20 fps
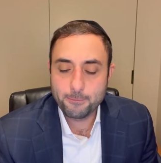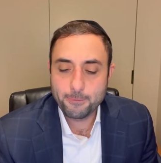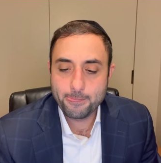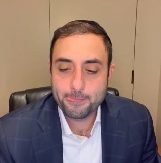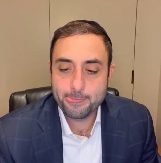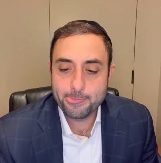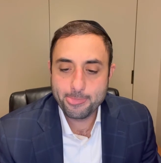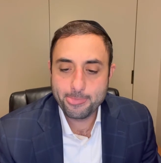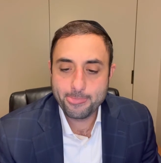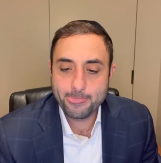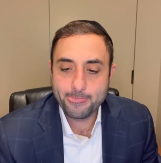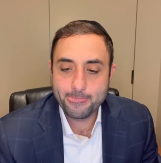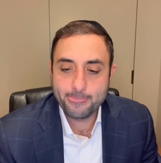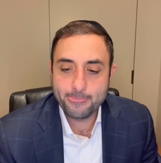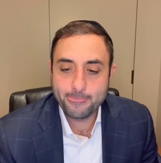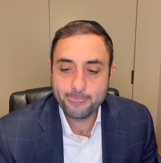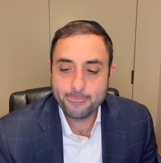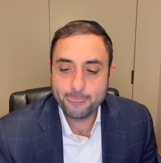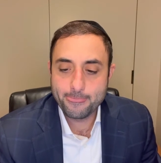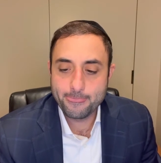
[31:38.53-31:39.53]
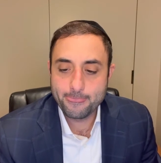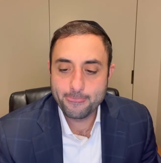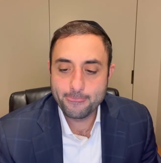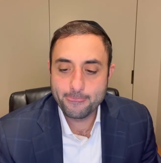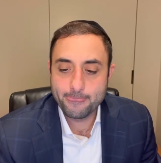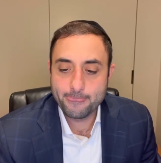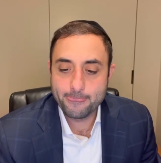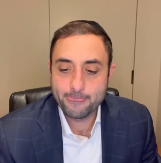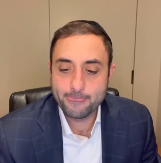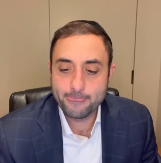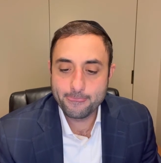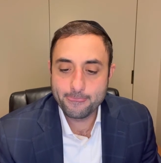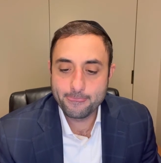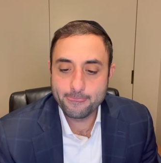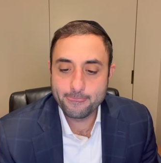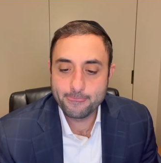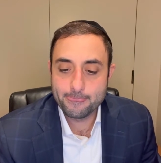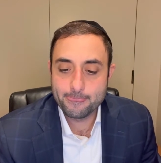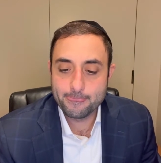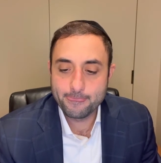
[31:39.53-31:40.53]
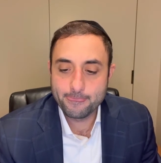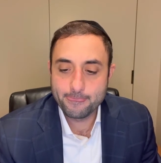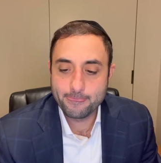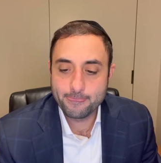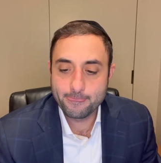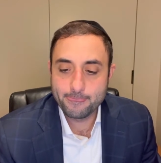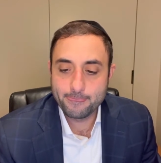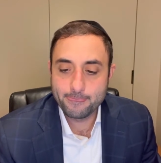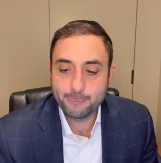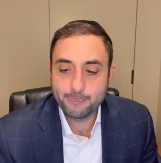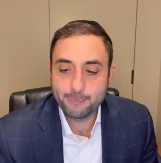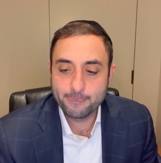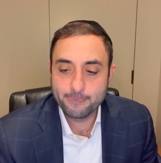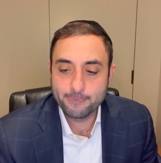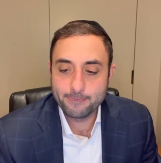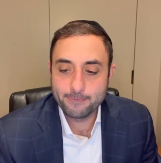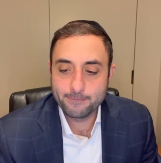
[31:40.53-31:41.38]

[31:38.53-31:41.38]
(silence)